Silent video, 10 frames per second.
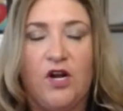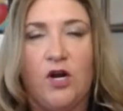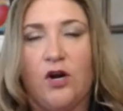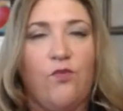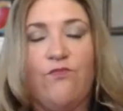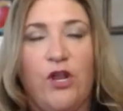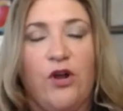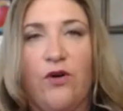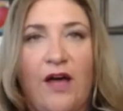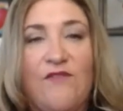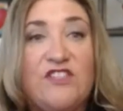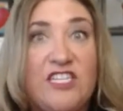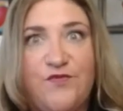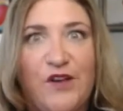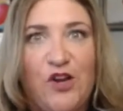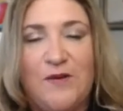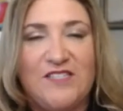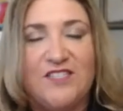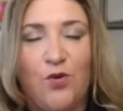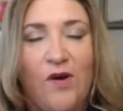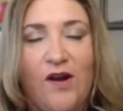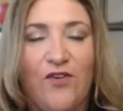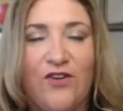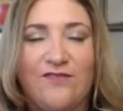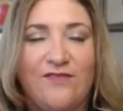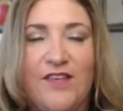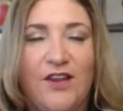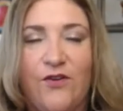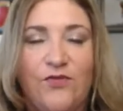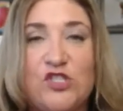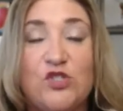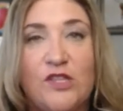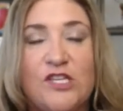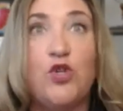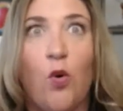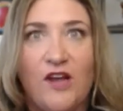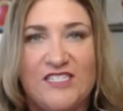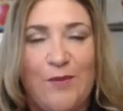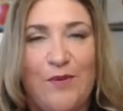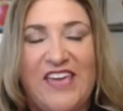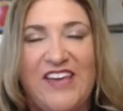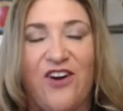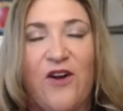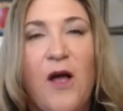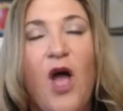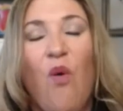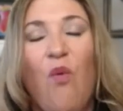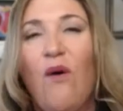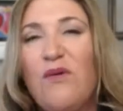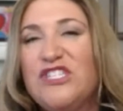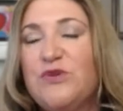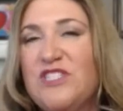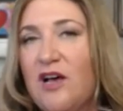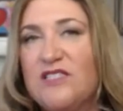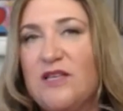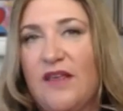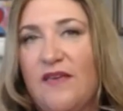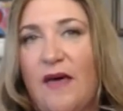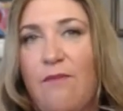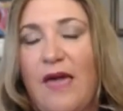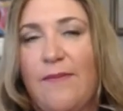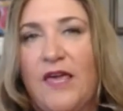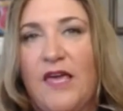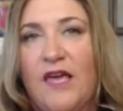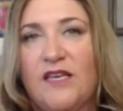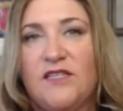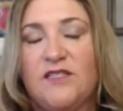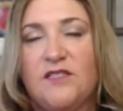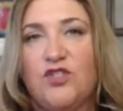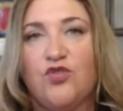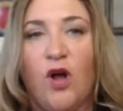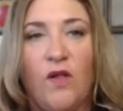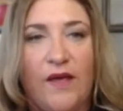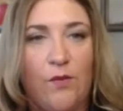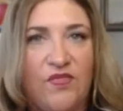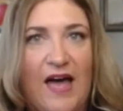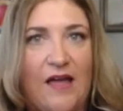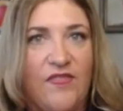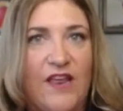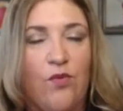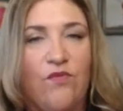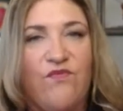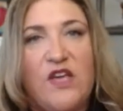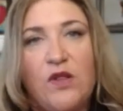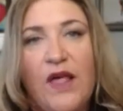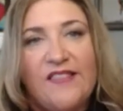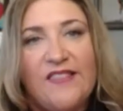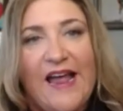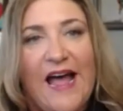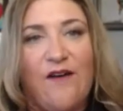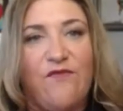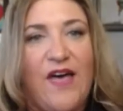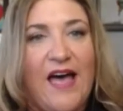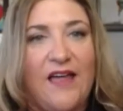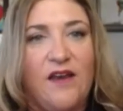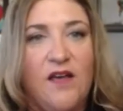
or, I have a 6-figure business, or whatever, the stories that we hear. What would you tell somebody that maybe is struggling with that? They don't feel like they have that